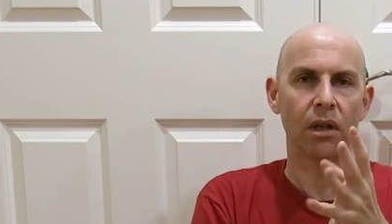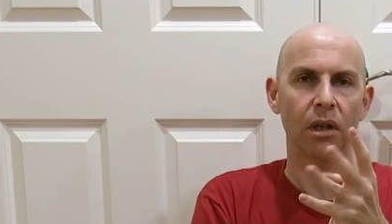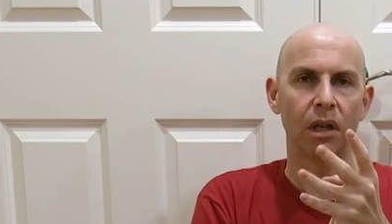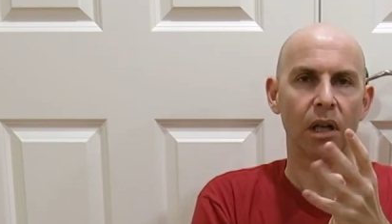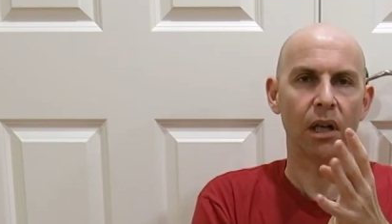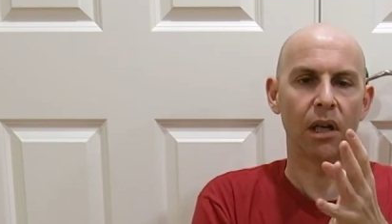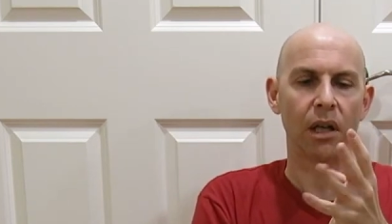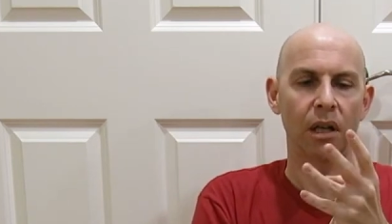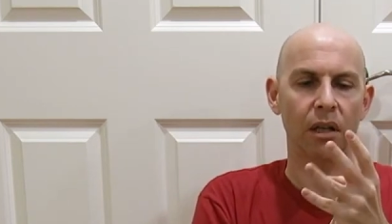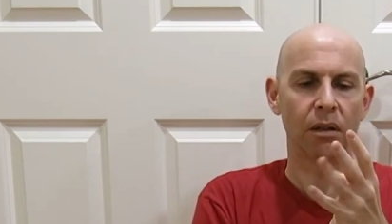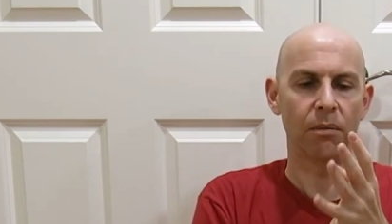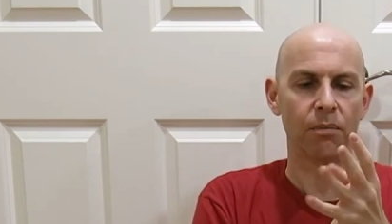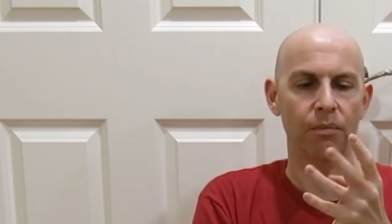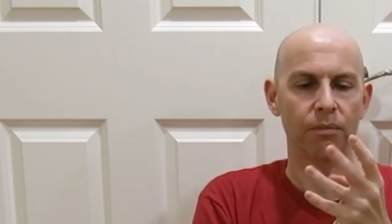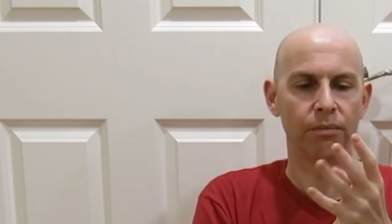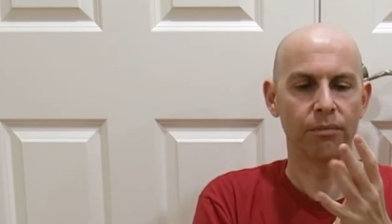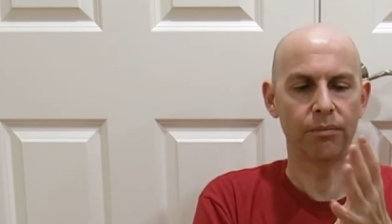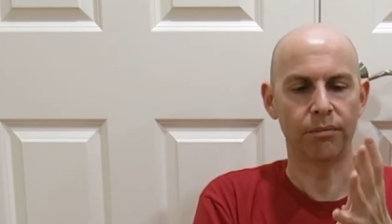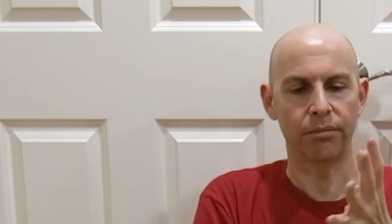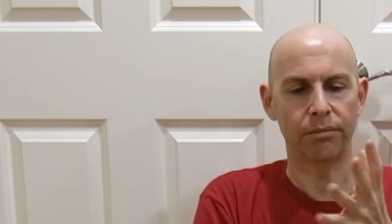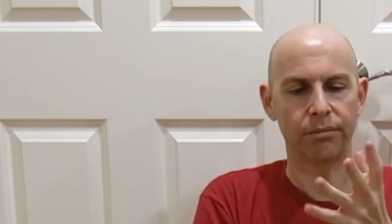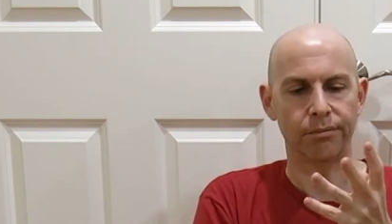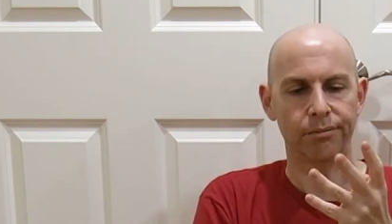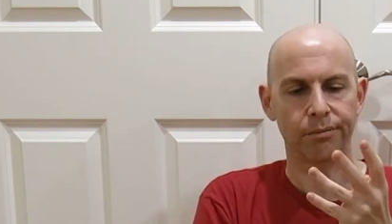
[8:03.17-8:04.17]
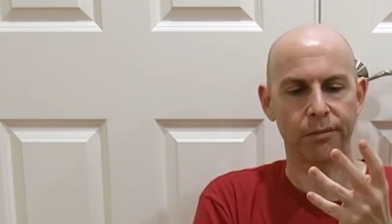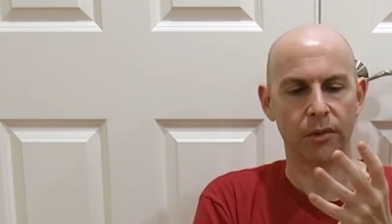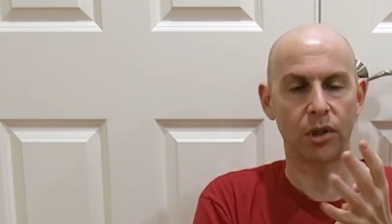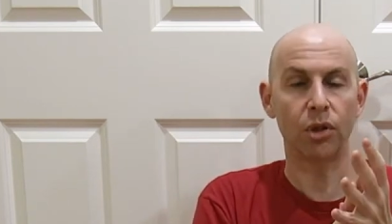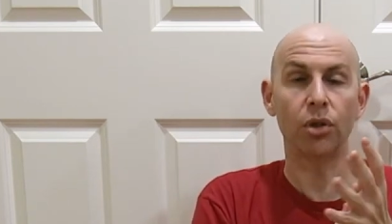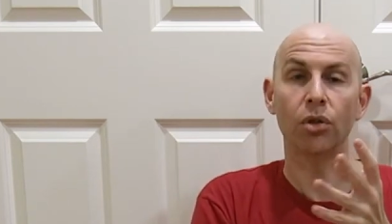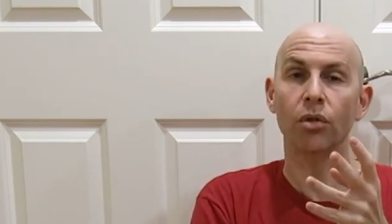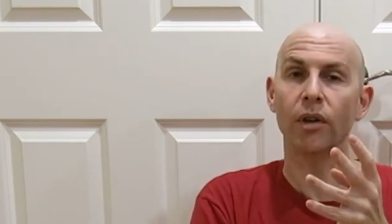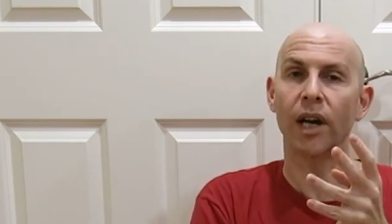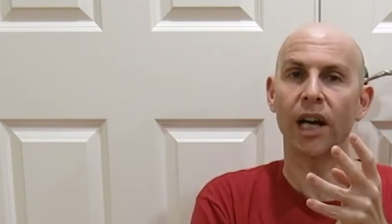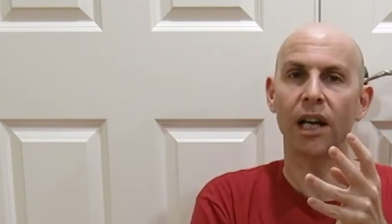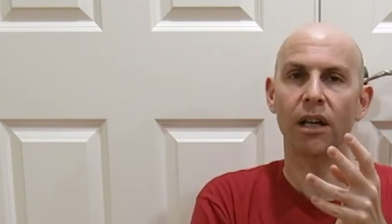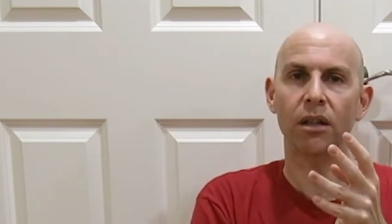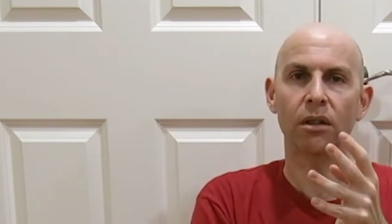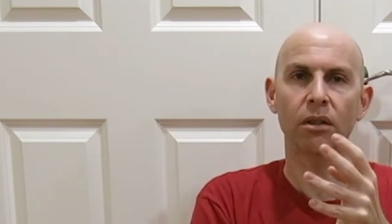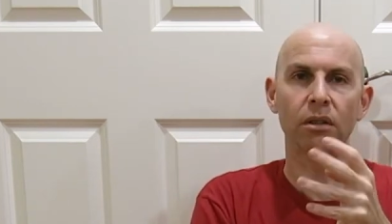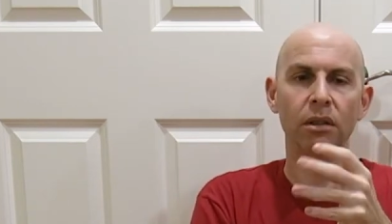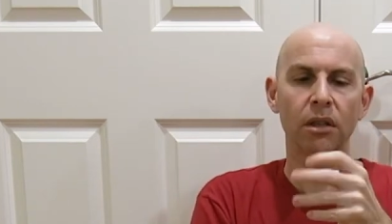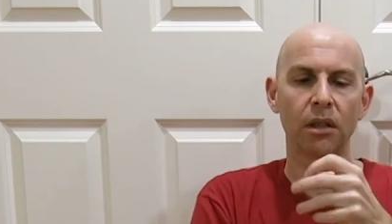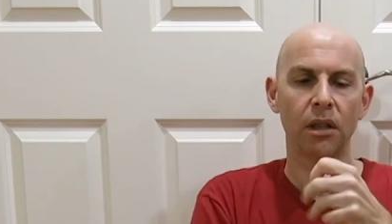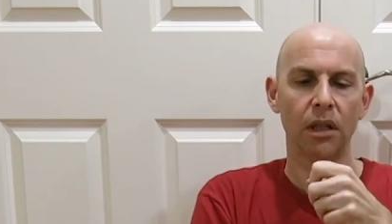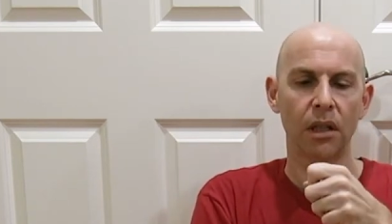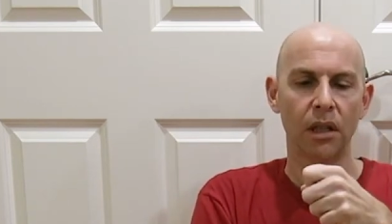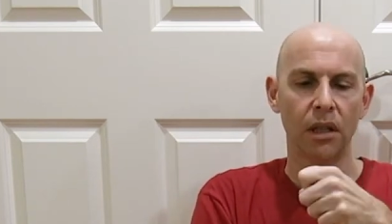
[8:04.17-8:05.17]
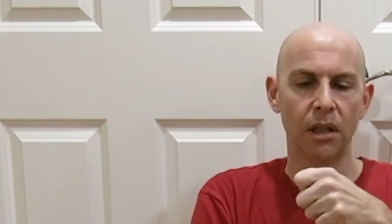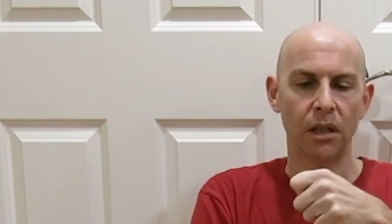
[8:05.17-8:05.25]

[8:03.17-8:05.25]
corralled,